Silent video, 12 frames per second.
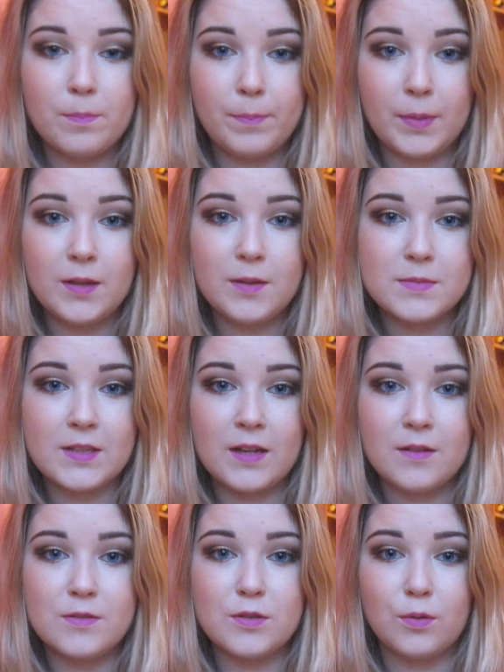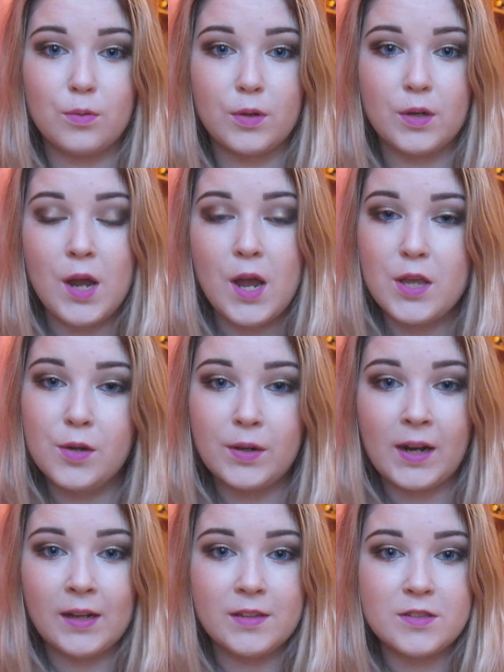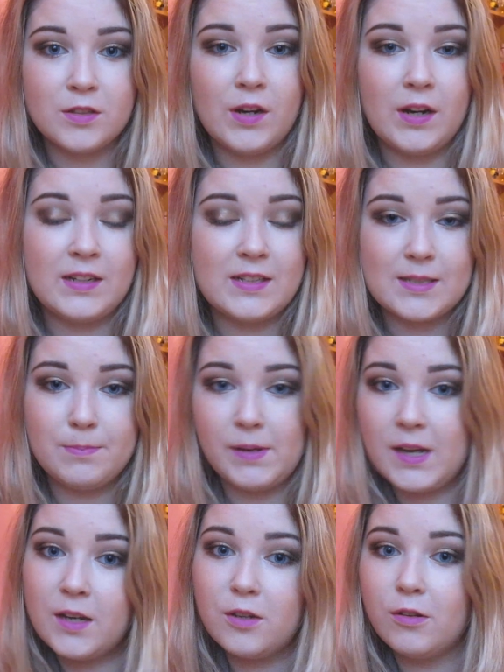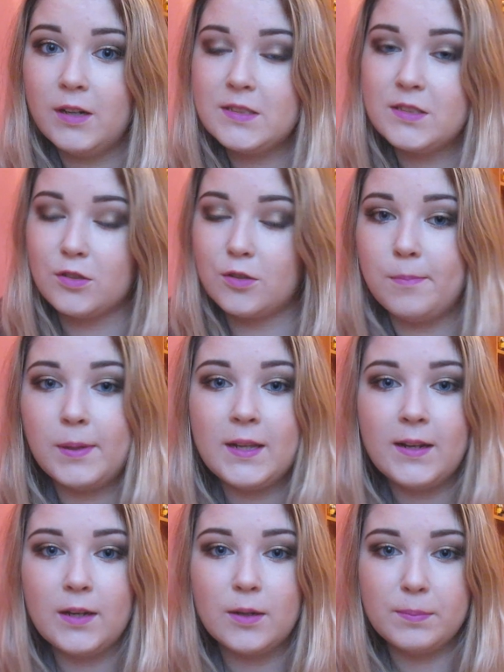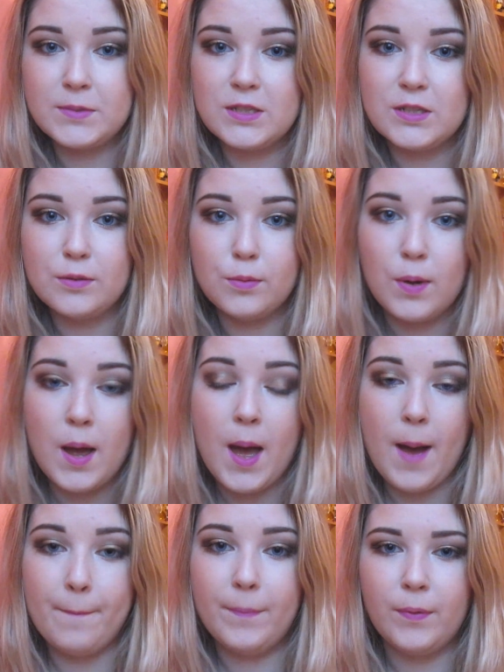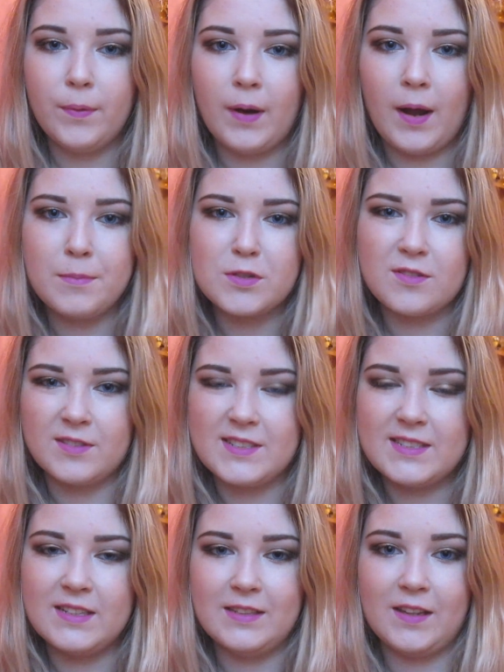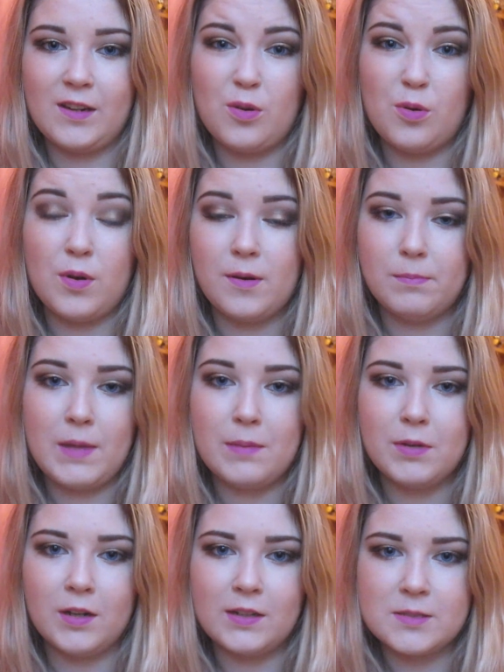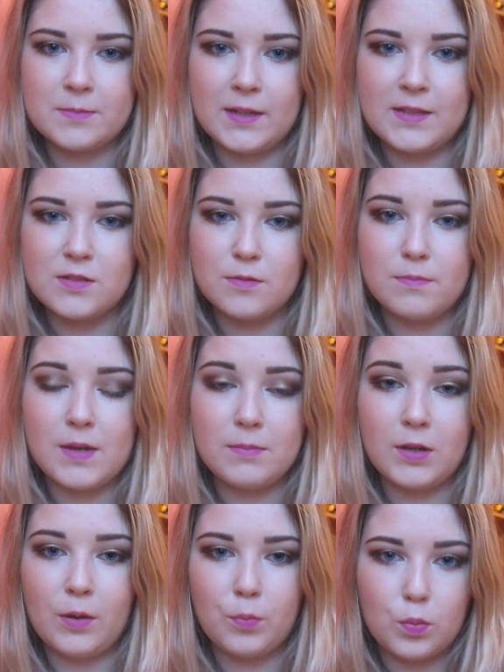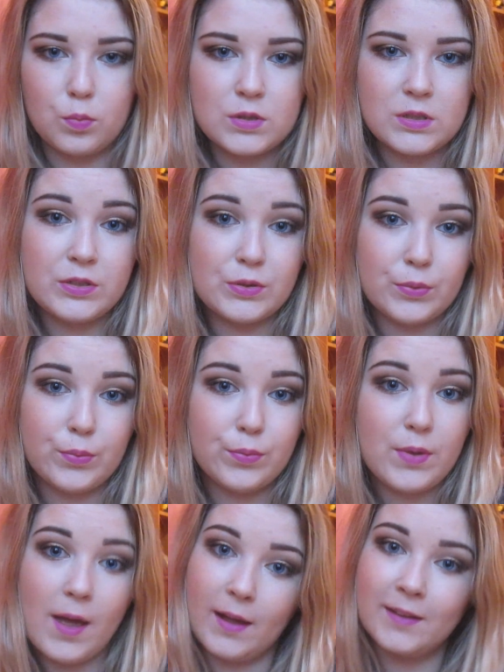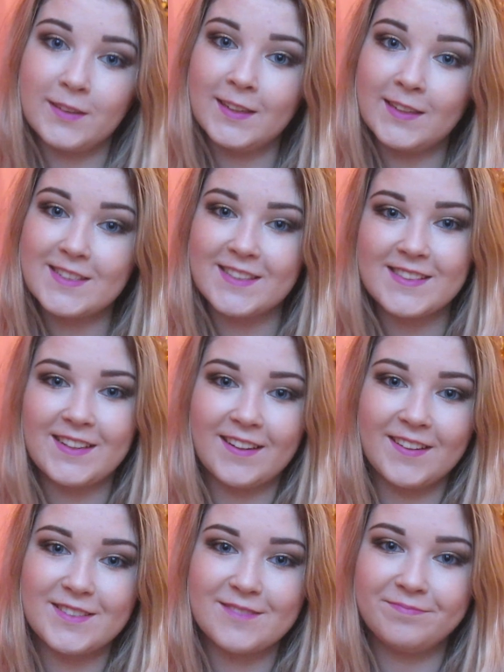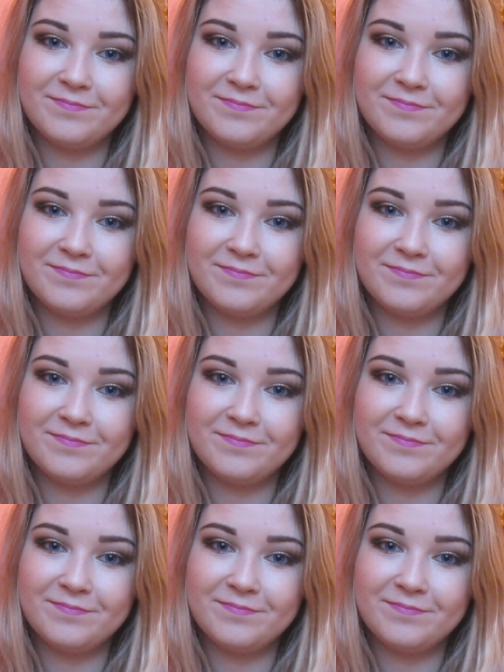by themselves or you can answer and explain your answer, completely up to you. But I'm just going to see as I go, and maybe I'll explain some, maybe I won't. So yeah, let's get started.